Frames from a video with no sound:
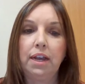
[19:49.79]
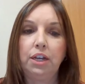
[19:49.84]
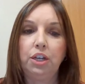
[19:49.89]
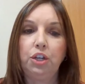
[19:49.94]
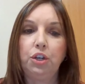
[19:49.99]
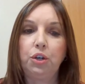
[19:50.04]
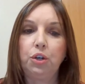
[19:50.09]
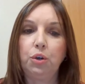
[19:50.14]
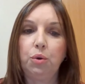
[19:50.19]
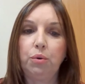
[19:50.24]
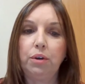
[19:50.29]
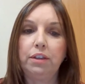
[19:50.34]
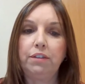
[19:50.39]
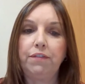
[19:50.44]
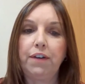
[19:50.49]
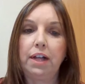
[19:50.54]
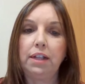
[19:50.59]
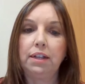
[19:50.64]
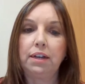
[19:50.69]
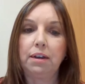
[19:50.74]
you can always
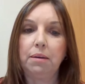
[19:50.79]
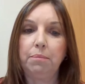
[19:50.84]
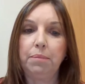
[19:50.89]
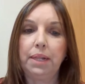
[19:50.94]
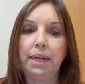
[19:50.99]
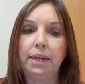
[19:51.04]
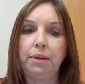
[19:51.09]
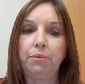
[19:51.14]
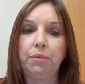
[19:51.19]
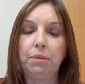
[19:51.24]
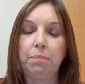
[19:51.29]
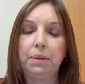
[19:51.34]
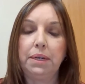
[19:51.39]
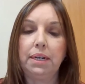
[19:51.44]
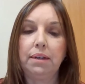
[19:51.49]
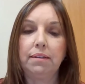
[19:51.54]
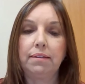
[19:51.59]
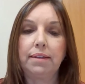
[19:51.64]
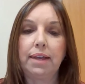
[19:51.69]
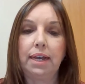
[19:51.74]
file a complaint with
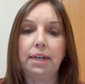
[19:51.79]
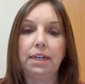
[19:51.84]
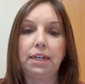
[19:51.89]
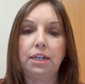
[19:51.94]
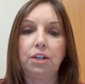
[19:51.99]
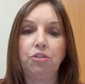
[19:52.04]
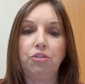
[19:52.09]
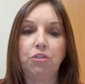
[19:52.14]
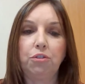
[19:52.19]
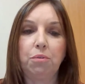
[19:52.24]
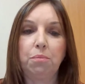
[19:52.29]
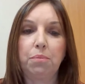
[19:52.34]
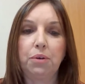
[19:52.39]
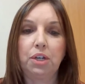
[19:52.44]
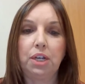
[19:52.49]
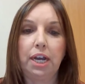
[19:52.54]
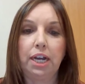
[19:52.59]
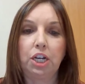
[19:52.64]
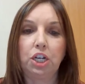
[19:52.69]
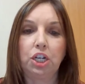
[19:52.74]
Pinellas County Consumer
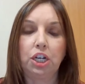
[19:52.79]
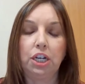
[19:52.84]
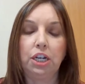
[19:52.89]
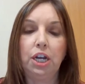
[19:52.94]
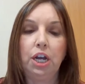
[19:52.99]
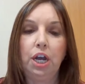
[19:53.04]
Protection.